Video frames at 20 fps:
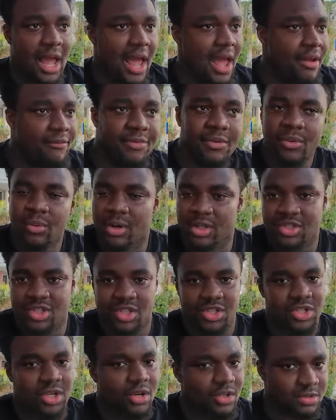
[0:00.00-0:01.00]
Everyone
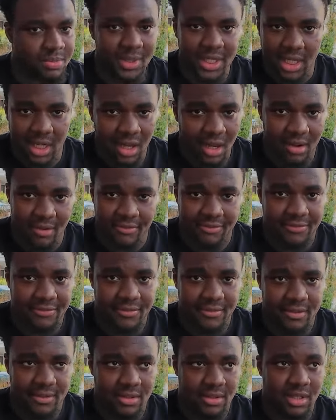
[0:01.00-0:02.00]
just shows me love.
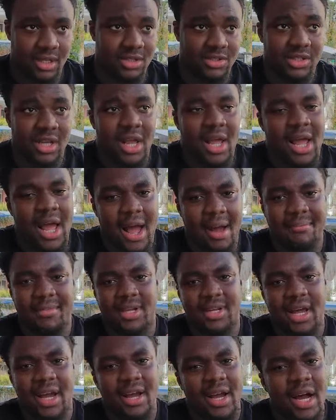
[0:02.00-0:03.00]
Because, I
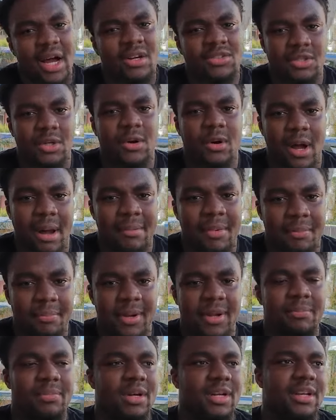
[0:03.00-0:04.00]
mean, I'm a
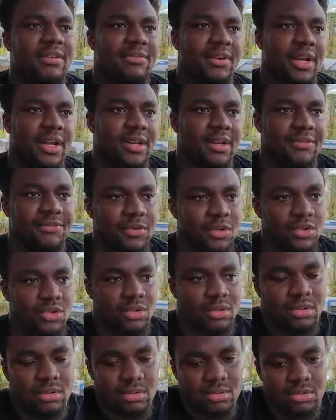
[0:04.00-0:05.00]
big believer in if
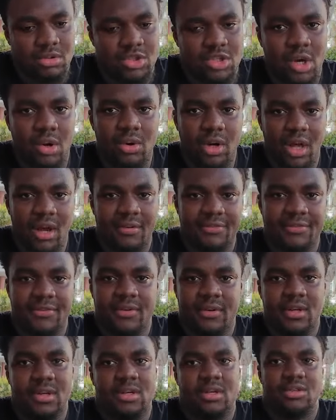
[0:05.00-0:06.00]
you show love,
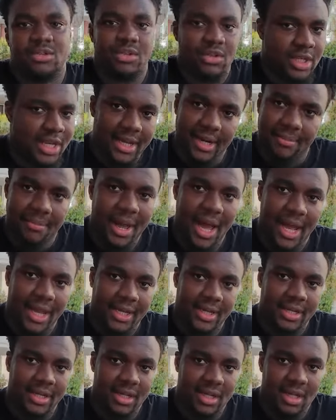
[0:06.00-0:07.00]
you get it back.
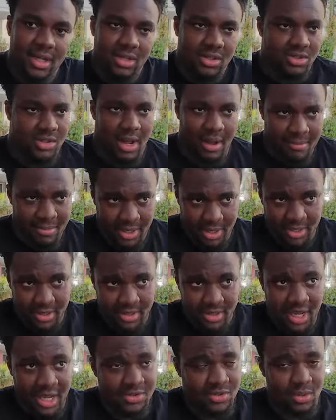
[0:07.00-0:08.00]
So, I
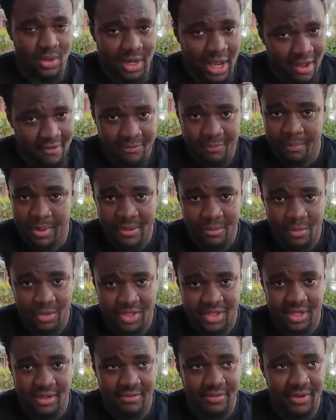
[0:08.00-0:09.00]
mean, that's what I've been
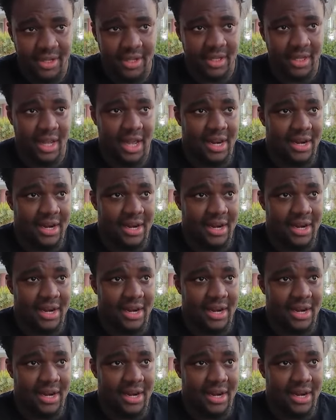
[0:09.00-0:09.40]
receiving.